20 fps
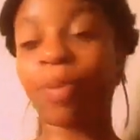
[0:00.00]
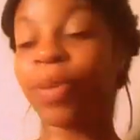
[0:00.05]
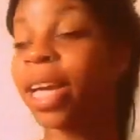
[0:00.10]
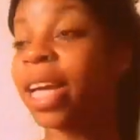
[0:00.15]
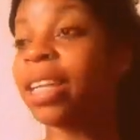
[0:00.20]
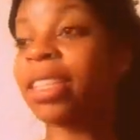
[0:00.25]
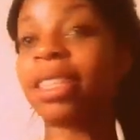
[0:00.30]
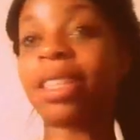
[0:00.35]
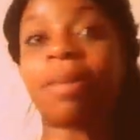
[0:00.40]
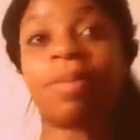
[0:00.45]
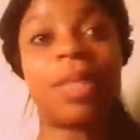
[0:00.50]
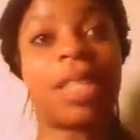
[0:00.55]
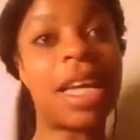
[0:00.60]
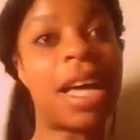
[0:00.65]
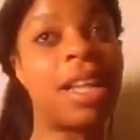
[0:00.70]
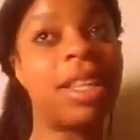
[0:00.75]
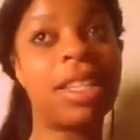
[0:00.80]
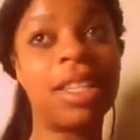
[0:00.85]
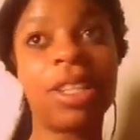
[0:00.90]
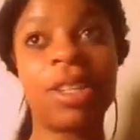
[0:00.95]
Because I'm
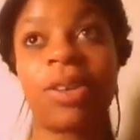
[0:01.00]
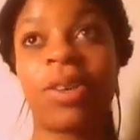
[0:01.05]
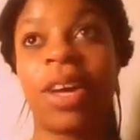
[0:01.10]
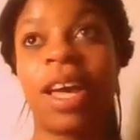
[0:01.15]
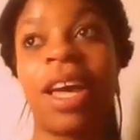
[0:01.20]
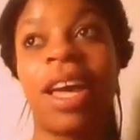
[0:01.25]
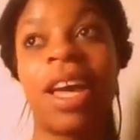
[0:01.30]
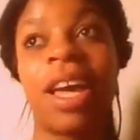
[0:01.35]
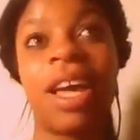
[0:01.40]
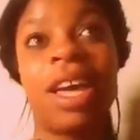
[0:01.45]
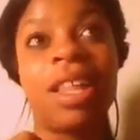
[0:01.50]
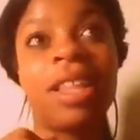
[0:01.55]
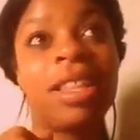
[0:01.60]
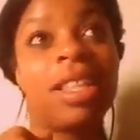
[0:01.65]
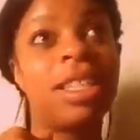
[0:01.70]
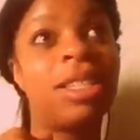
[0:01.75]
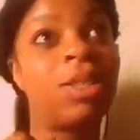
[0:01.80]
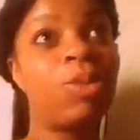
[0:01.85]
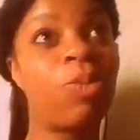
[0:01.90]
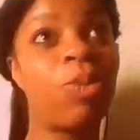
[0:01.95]
telling you,
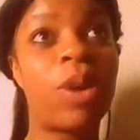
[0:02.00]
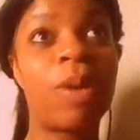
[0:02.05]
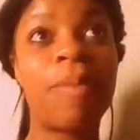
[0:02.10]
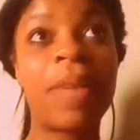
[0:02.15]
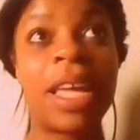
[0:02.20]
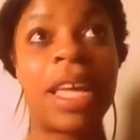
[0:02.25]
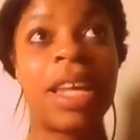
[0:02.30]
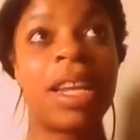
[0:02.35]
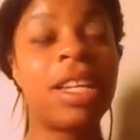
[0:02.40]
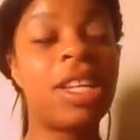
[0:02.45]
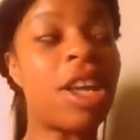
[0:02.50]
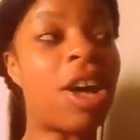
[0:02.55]
these women,